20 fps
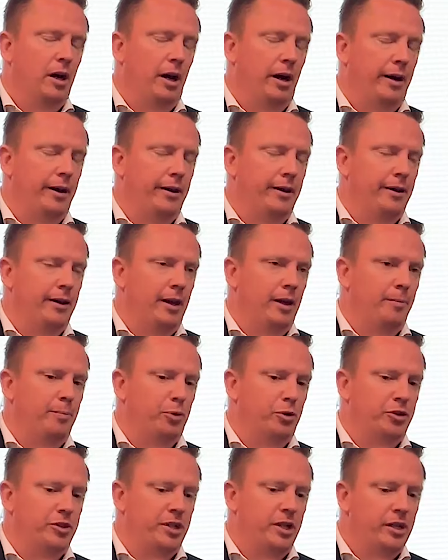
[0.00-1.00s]
In
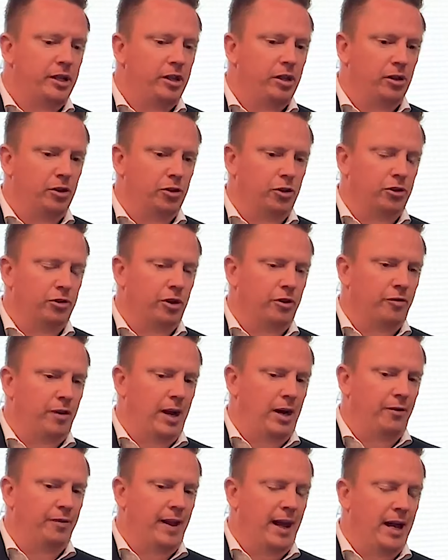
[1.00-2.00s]
particular,
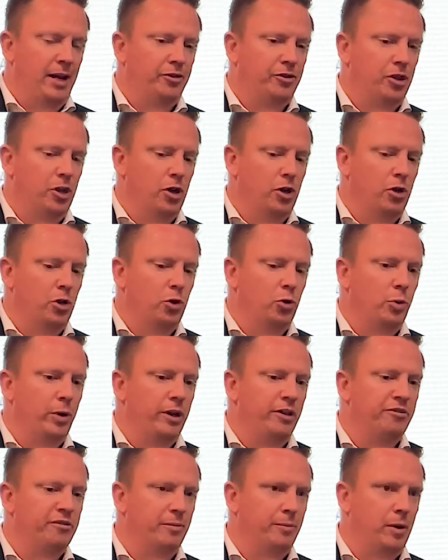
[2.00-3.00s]
around that, though,
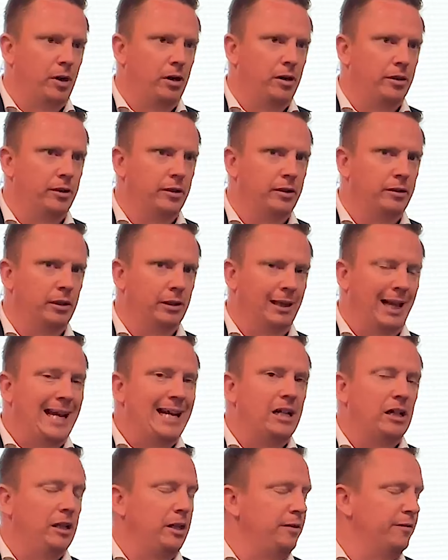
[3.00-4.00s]
is among
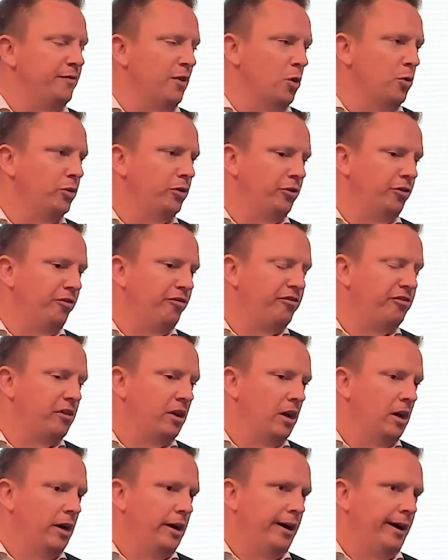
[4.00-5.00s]
likely voters.
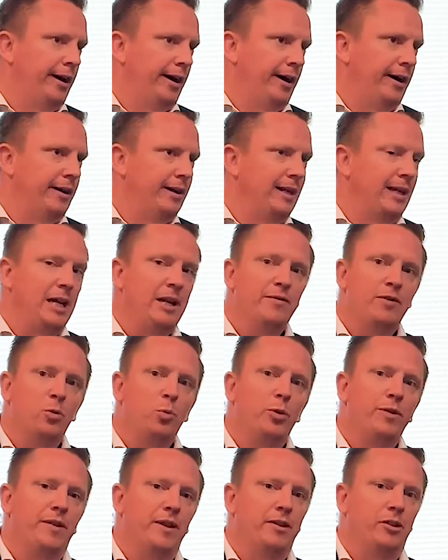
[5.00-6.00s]
Even
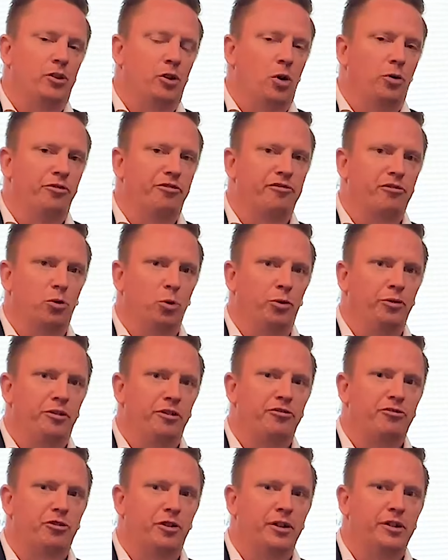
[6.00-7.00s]
within their own school
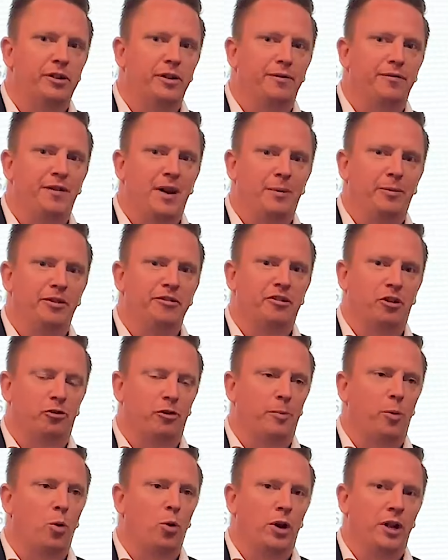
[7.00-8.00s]
district, families are
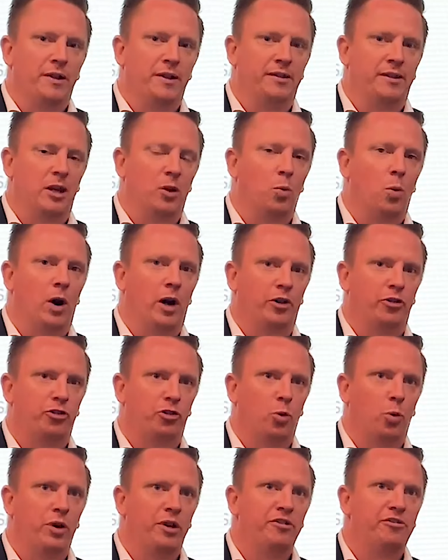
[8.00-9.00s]
reporting that they want
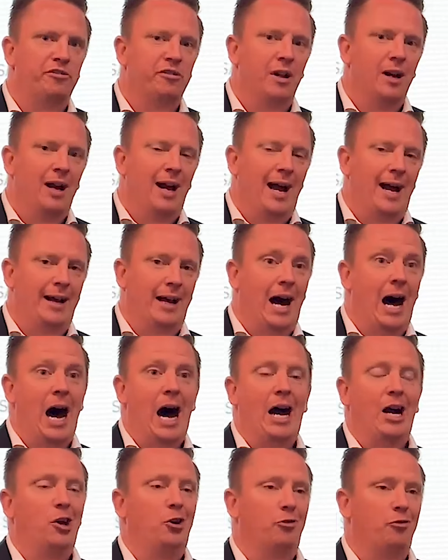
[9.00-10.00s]
choice at a
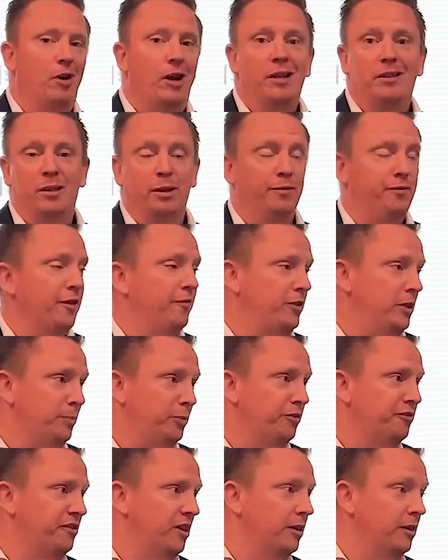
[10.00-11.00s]
higher rate than
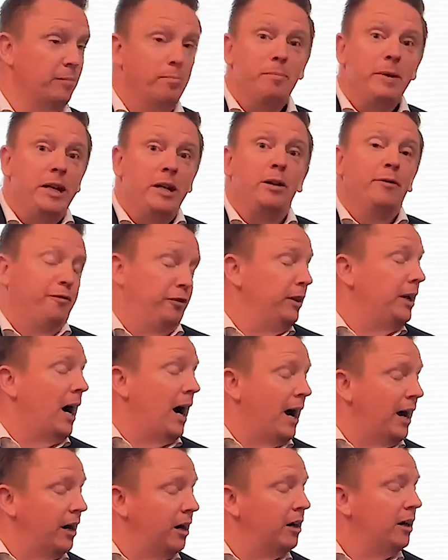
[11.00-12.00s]
50%, and meaningfully
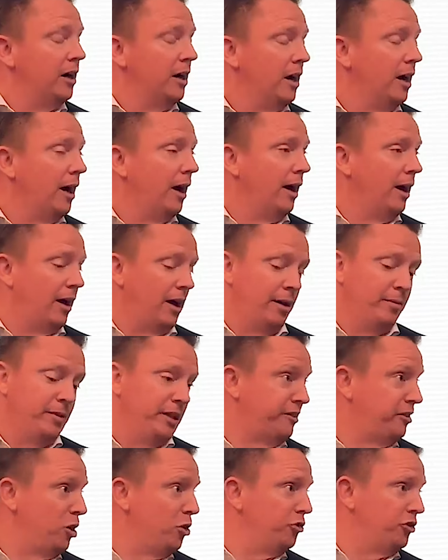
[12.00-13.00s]
higher. That's huge.
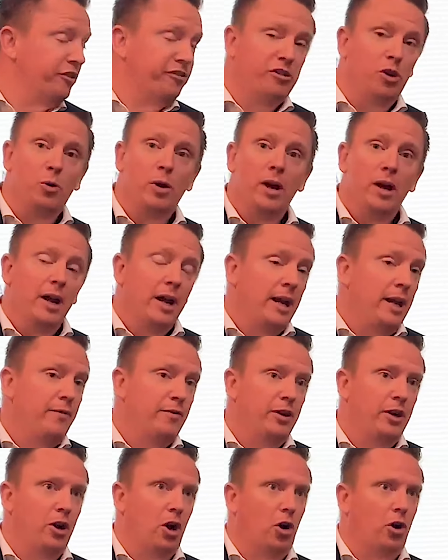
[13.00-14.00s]
It's huge. And so
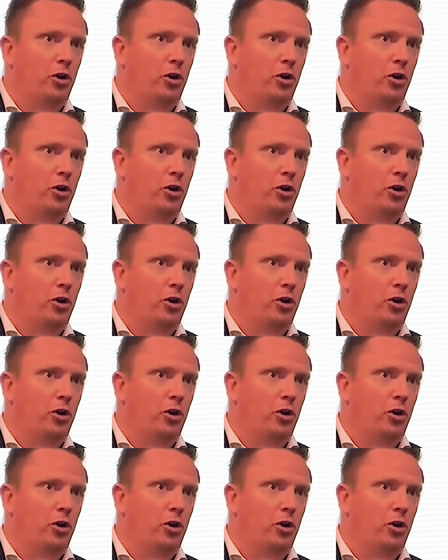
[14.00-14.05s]
even in